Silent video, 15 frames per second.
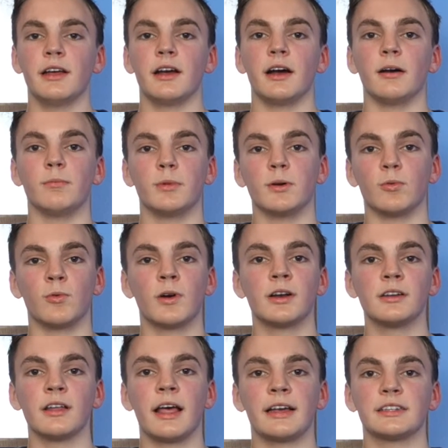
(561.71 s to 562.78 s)
but
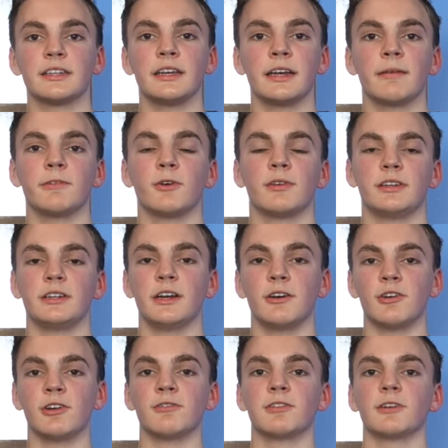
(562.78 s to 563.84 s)
one last thing I'm going to
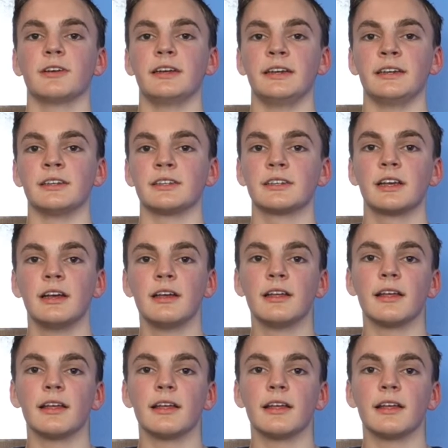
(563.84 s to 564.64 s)
go over is